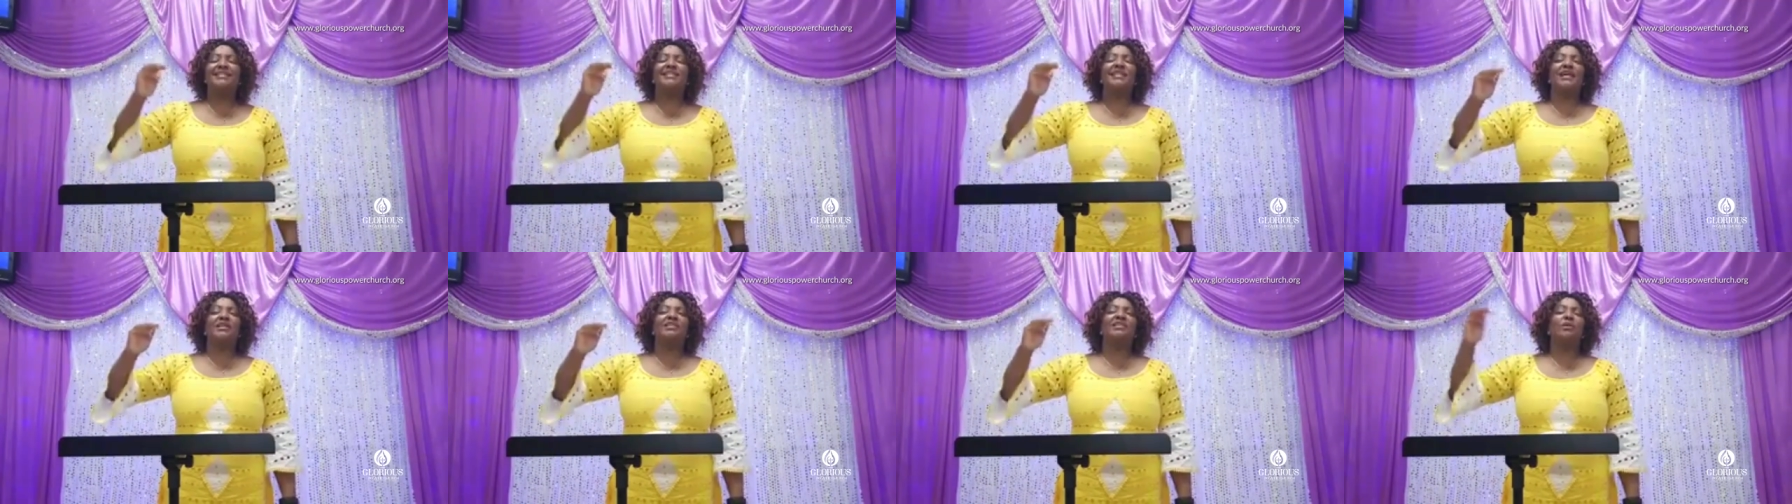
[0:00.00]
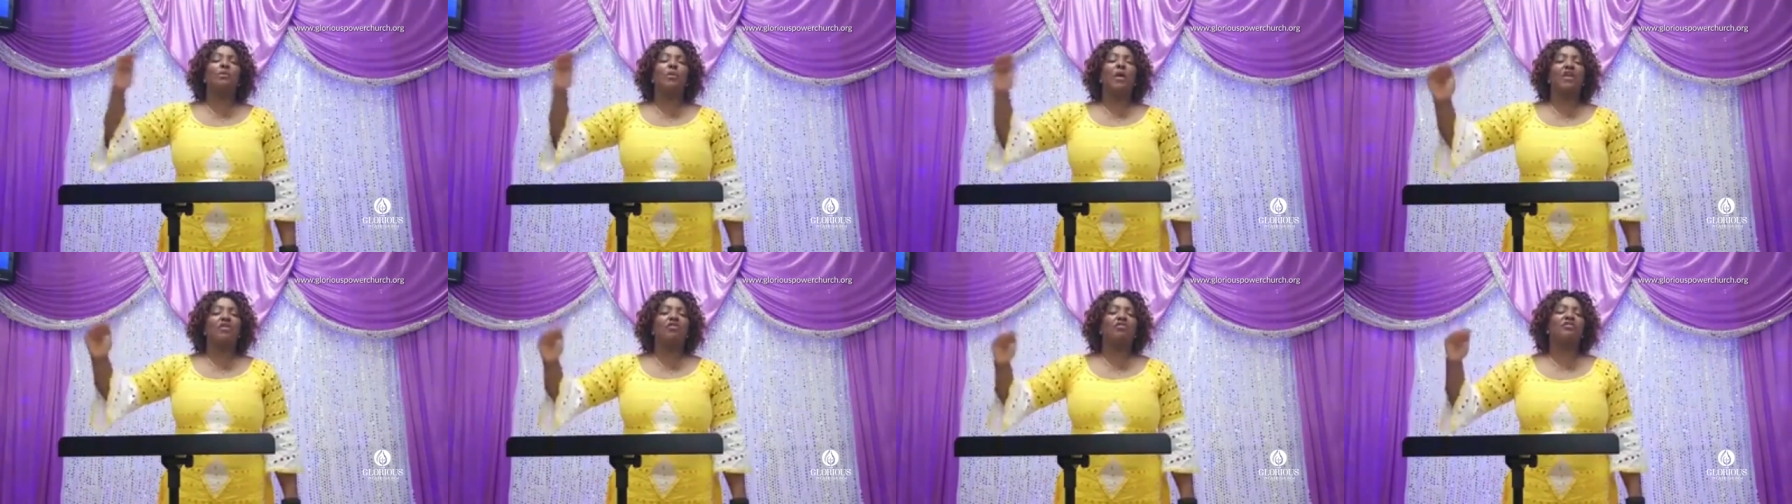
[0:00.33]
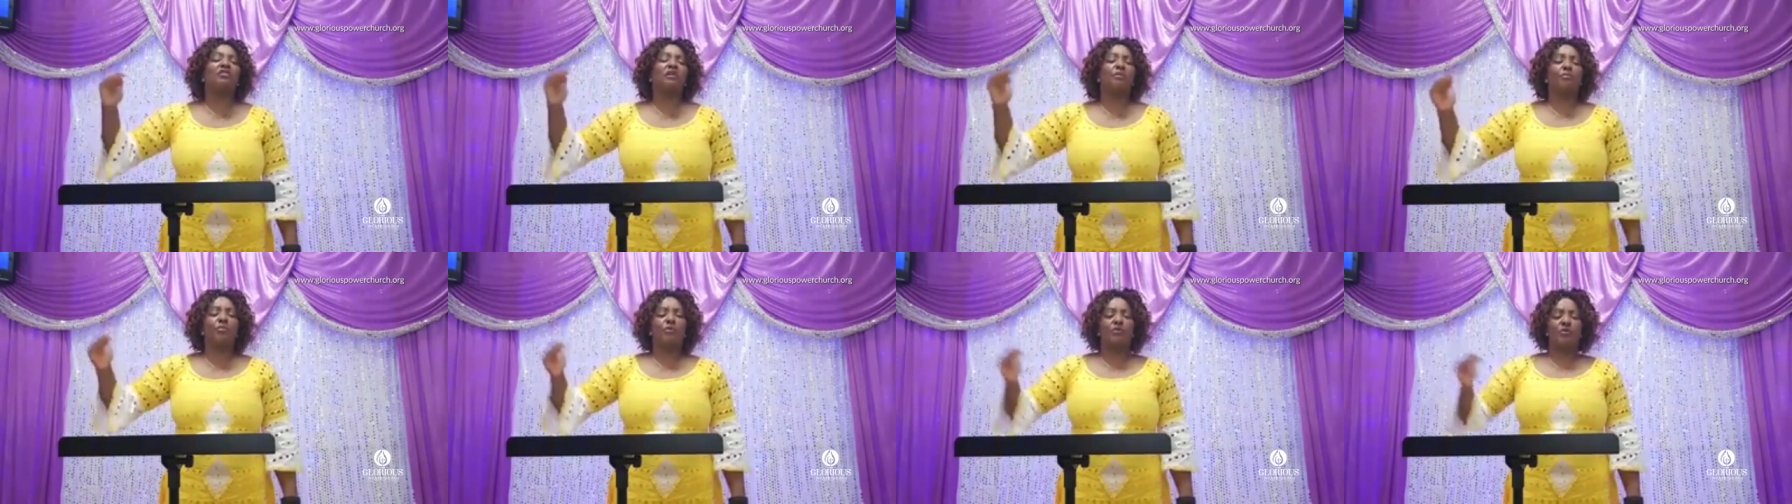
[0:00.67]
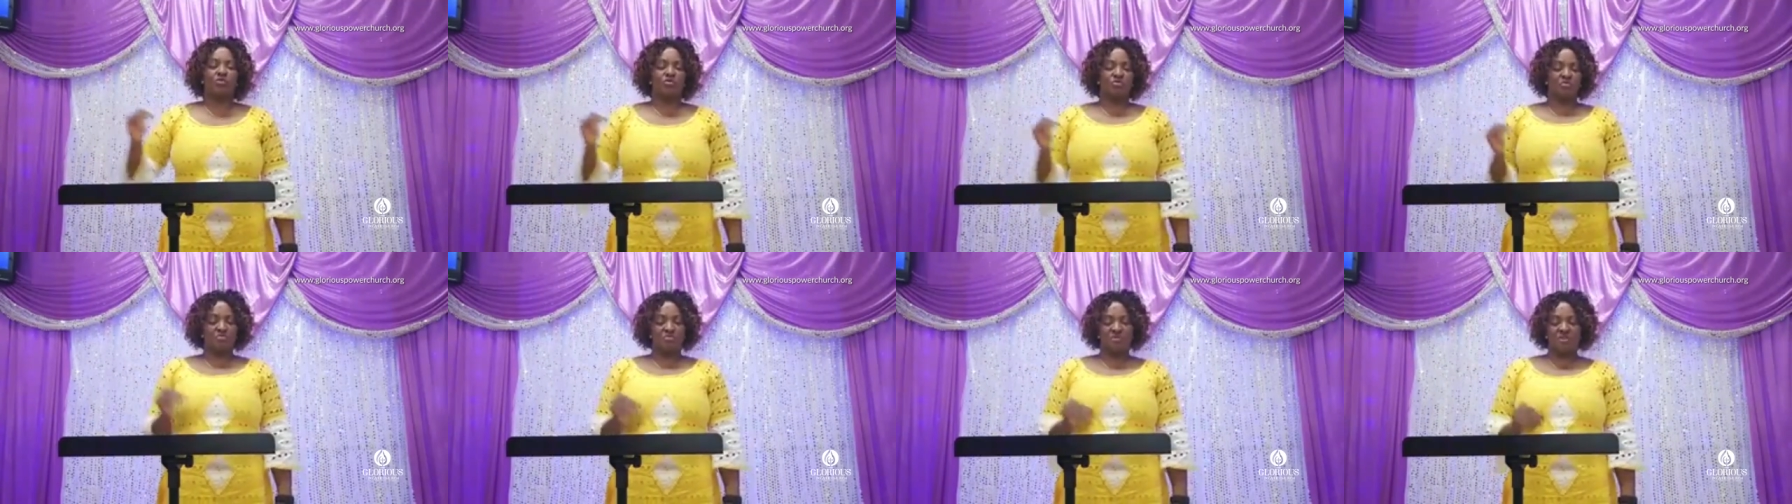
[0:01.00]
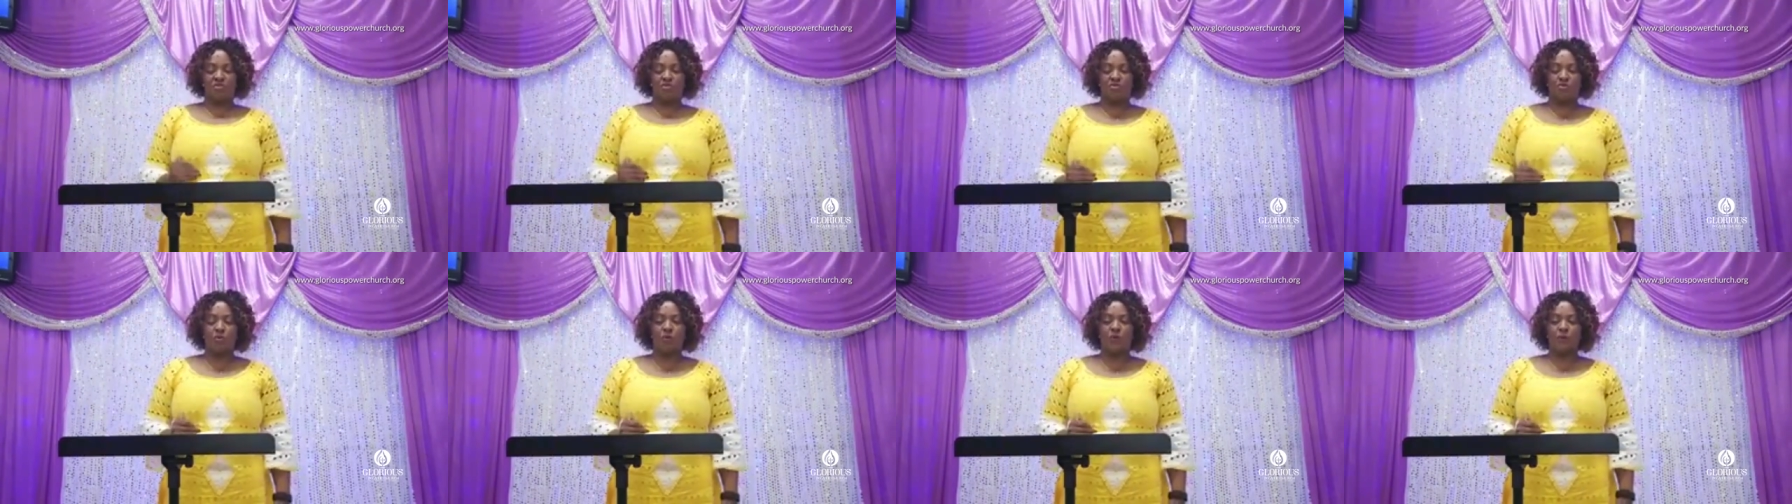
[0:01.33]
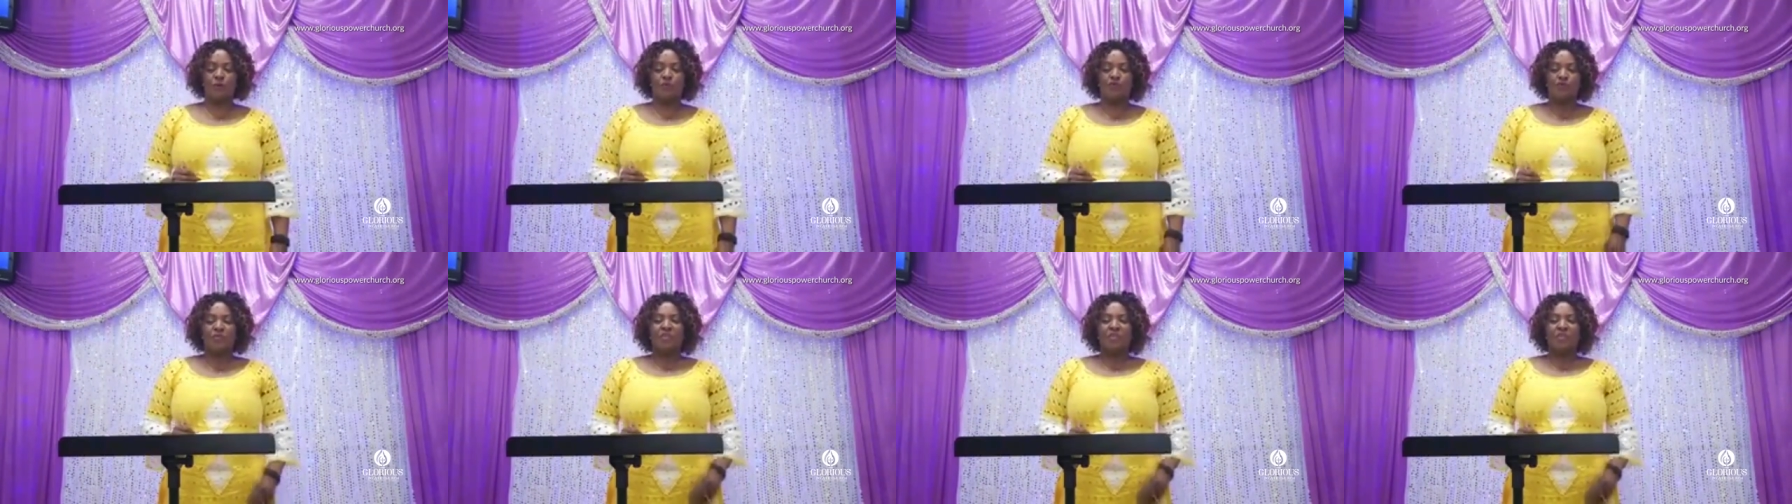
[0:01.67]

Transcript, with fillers: that, they were not supposed to be doing.